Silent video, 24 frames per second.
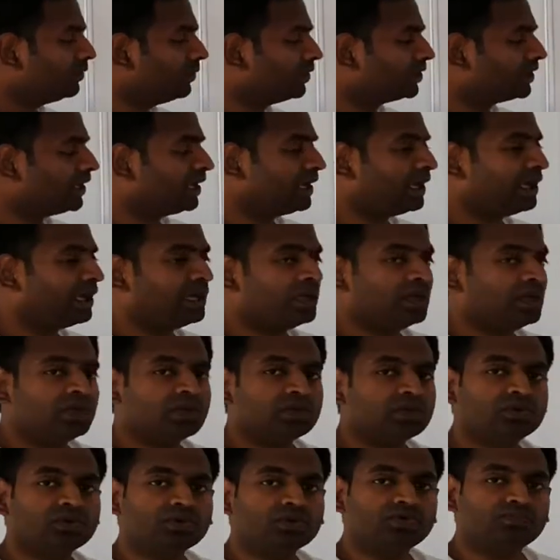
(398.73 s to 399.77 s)
Okay,
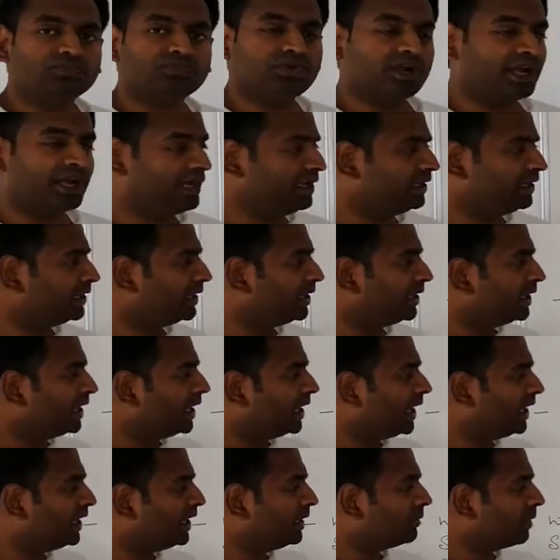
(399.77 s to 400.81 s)
good, fine.
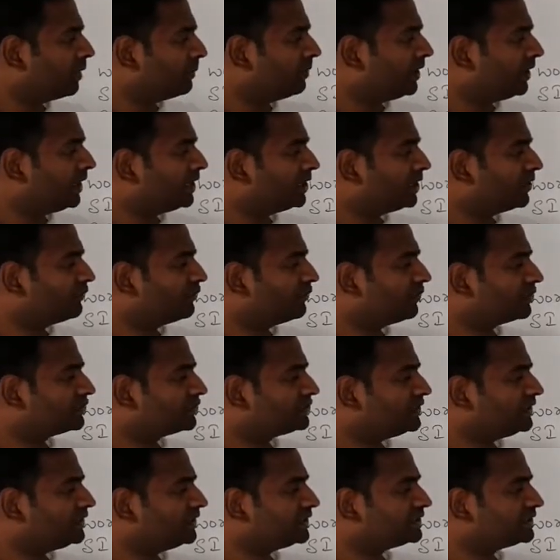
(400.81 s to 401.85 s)
I am applying a
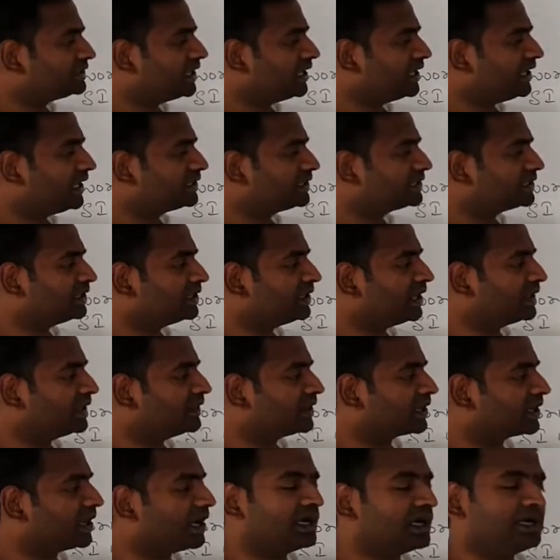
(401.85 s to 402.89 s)
force in this direction and
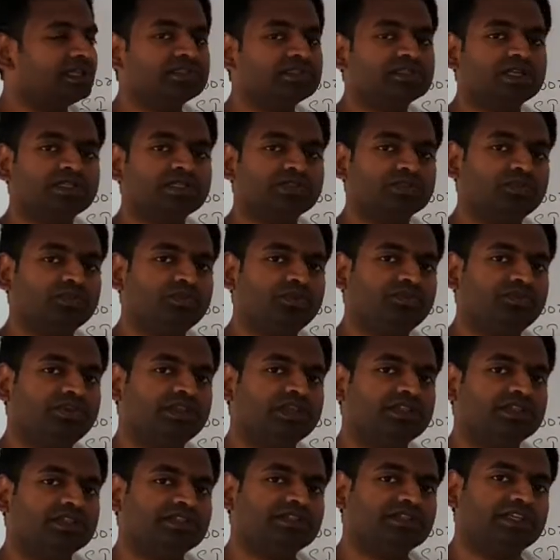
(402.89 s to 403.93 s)
the cart is also moving
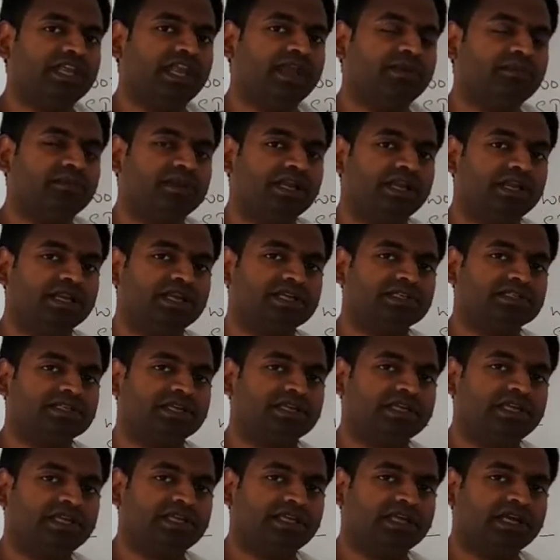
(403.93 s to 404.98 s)
in the same direction.
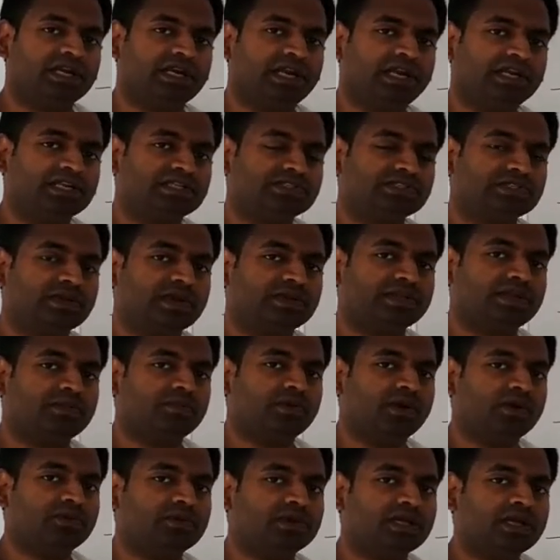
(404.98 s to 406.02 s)
Here let us talk
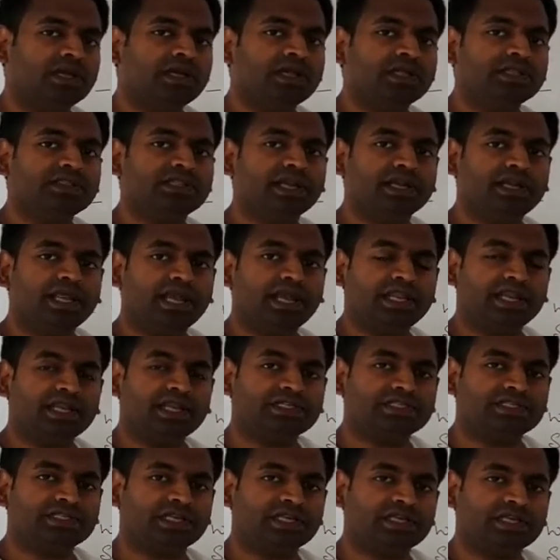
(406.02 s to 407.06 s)
about the
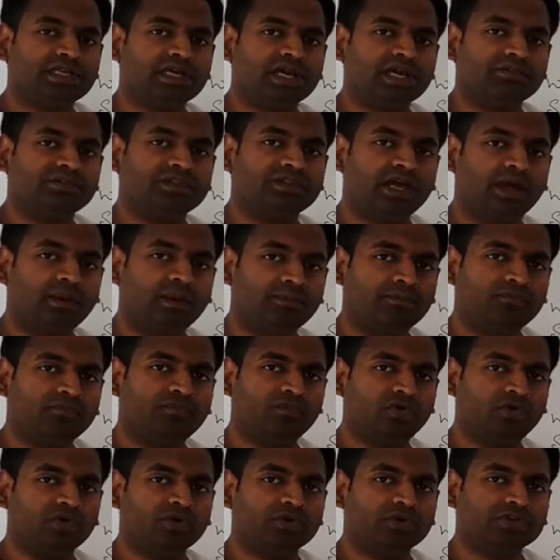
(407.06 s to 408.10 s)
direction of the
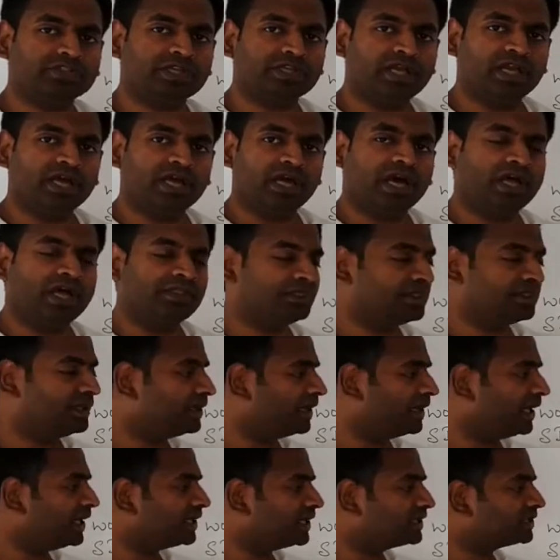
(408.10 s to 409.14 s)
force and the
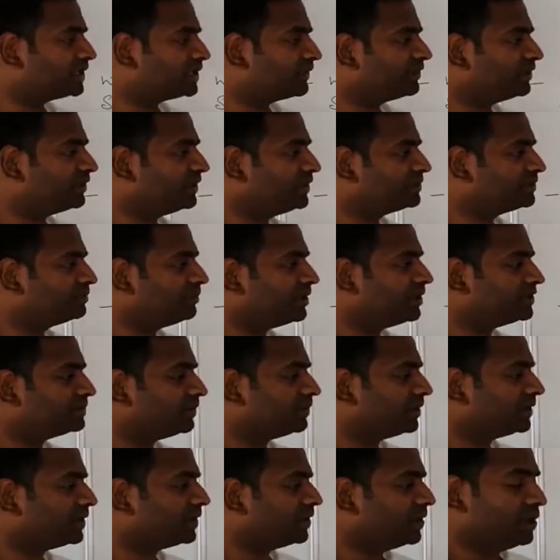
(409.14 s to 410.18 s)
direction of the
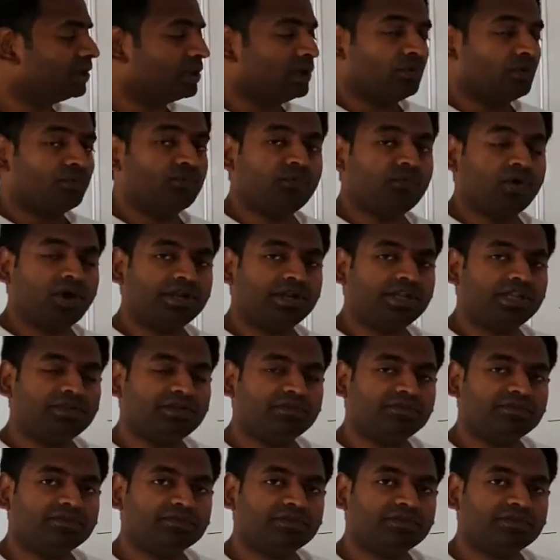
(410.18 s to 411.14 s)
displacement. What